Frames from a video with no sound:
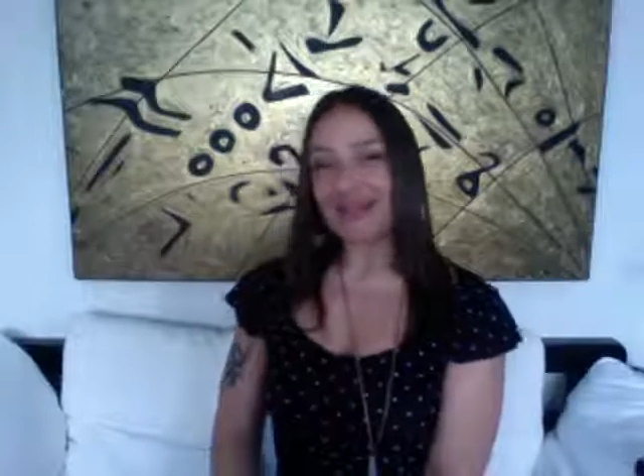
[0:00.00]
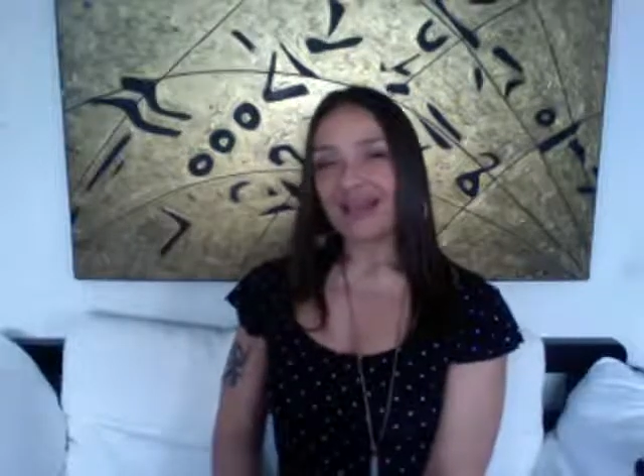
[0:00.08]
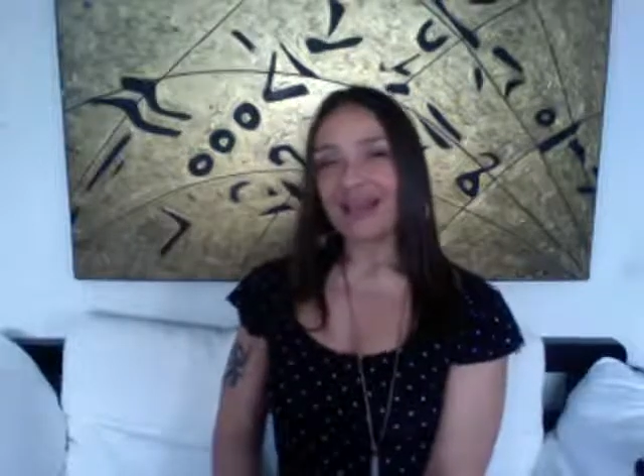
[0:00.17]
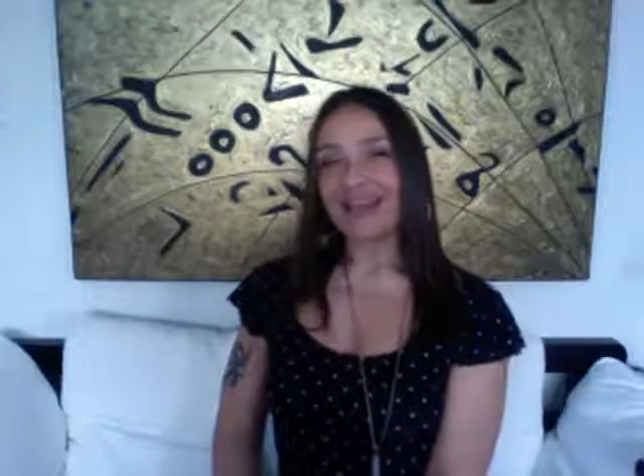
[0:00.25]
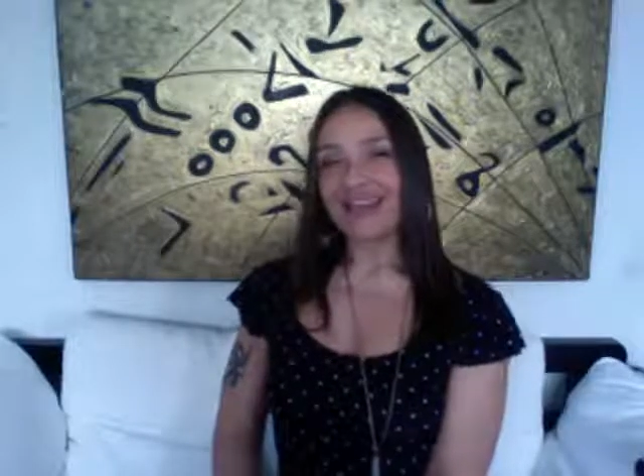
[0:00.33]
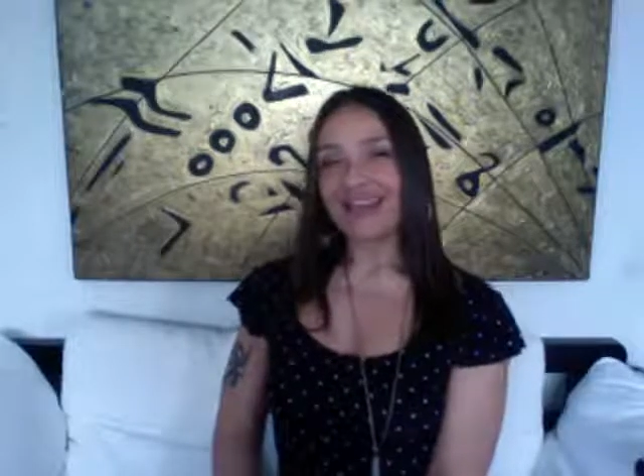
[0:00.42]

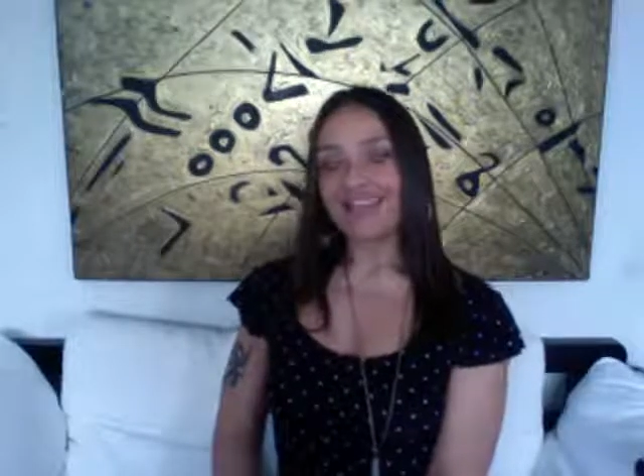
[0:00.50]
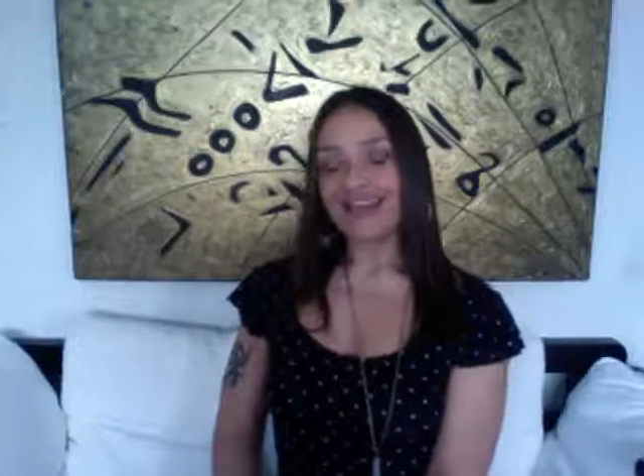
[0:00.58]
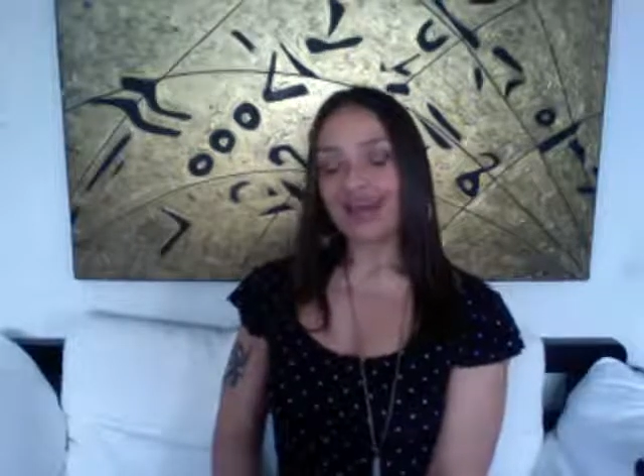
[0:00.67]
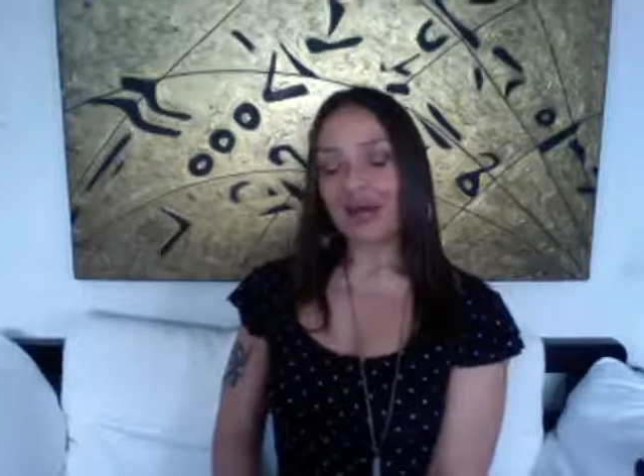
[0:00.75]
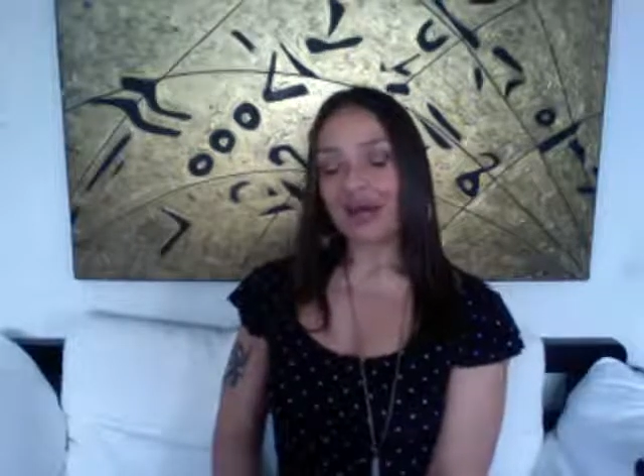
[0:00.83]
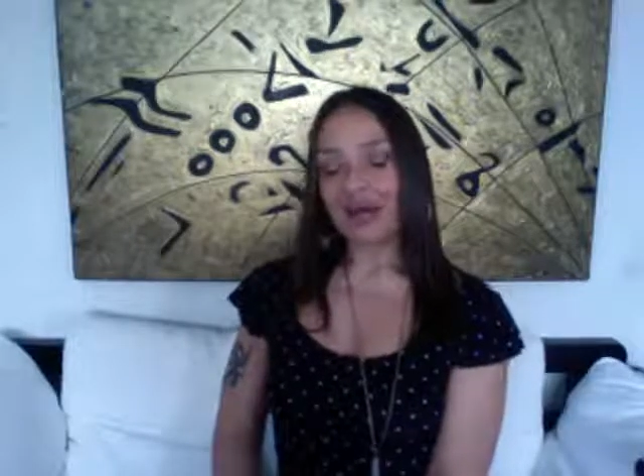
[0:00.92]
And
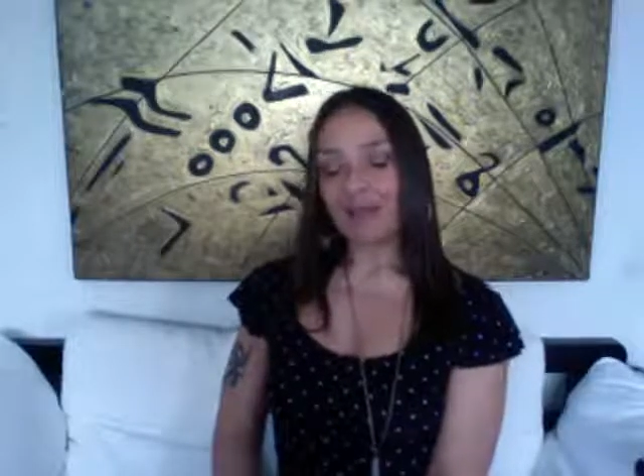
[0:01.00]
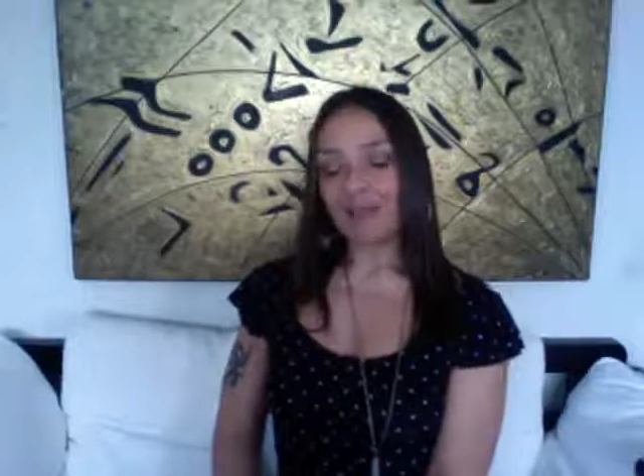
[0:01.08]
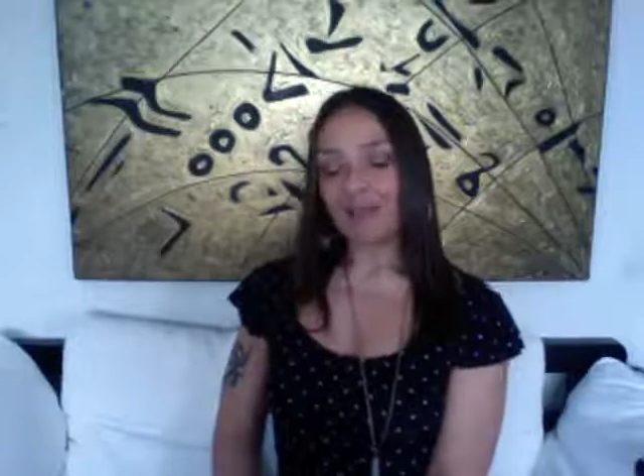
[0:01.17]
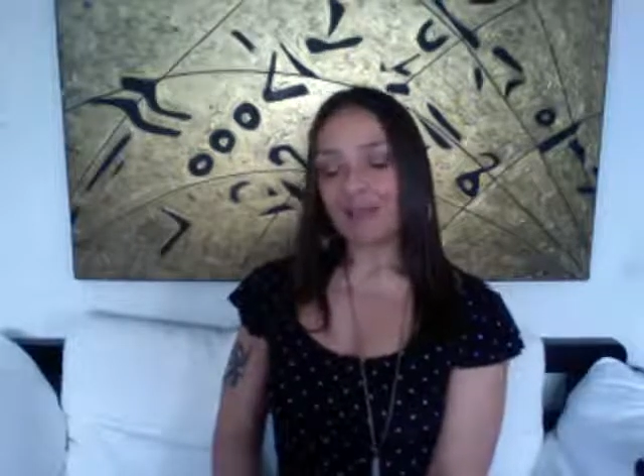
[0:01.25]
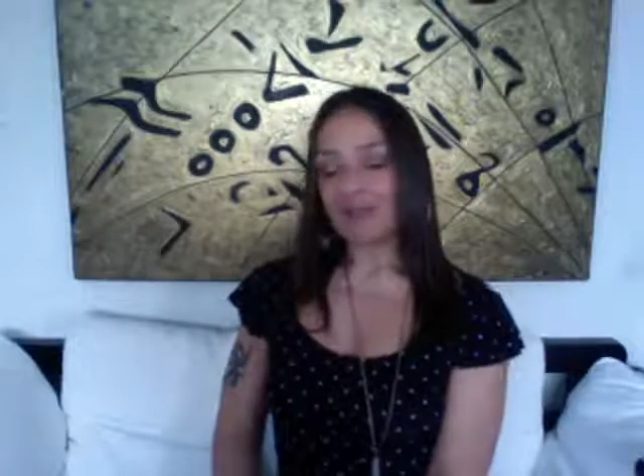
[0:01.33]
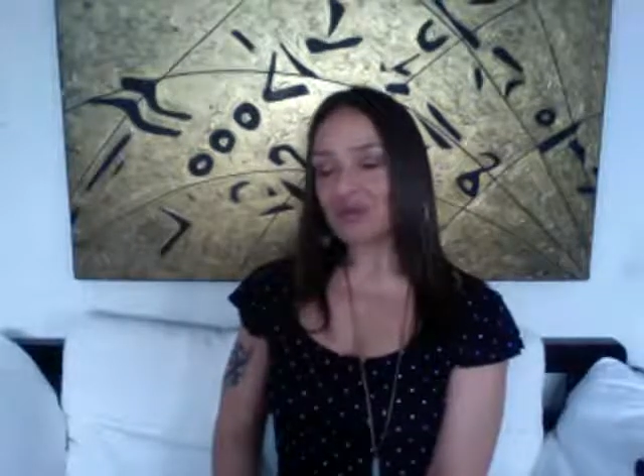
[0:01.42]

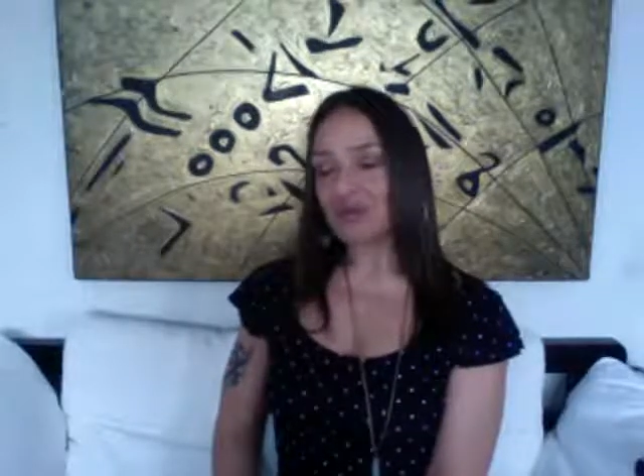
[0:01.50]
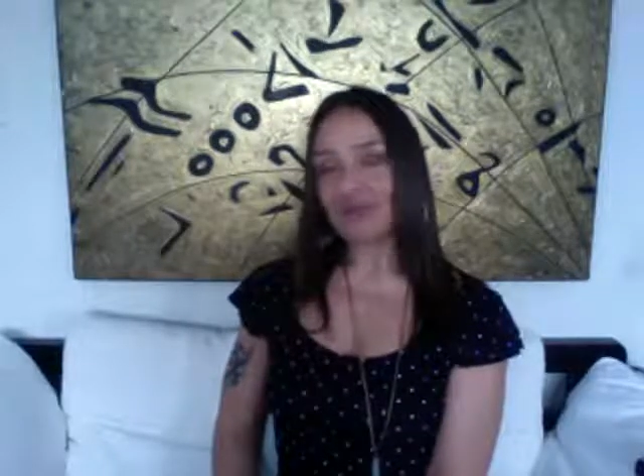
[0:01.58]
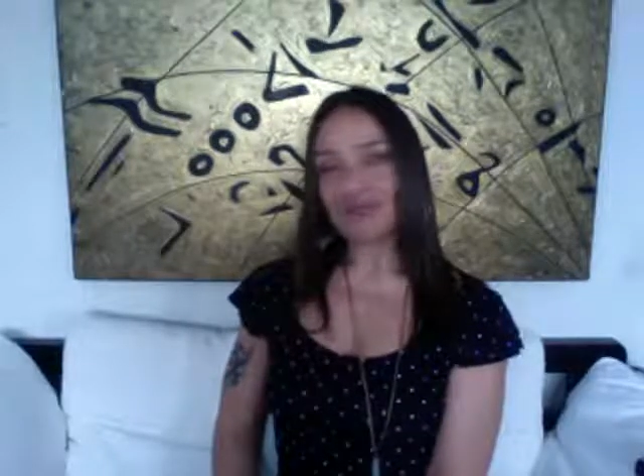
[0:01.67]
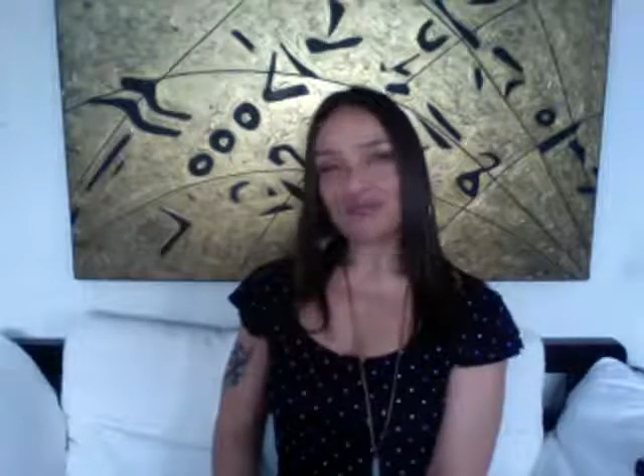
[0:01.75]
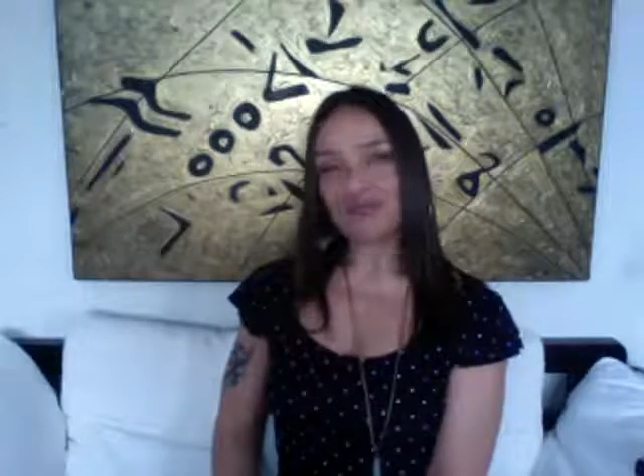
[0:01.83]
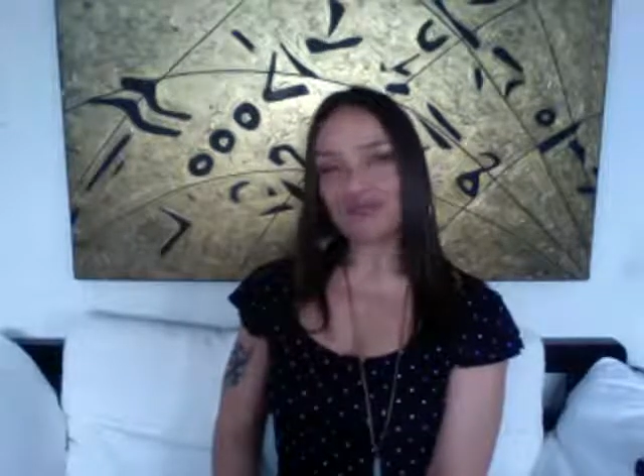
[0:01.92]
I'm so
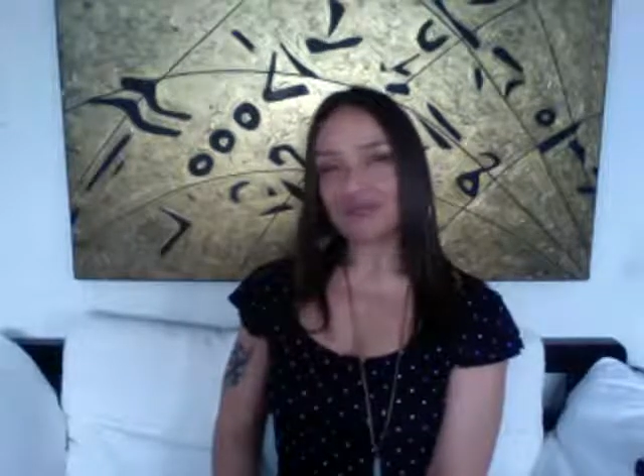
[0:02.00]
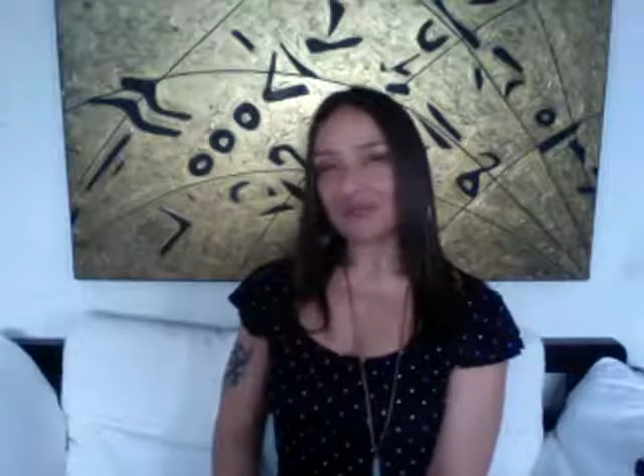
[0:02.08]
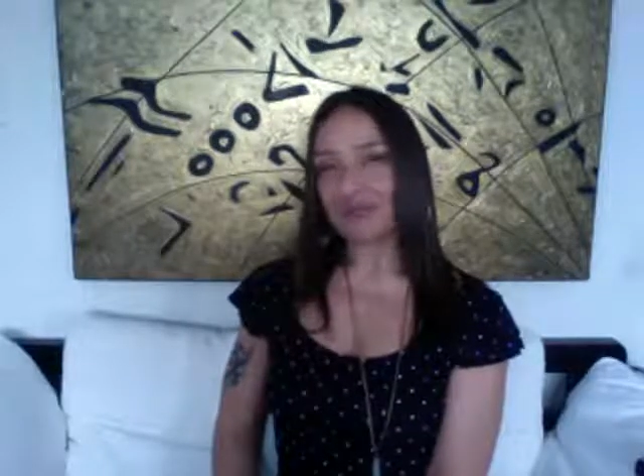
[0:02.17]
grateful.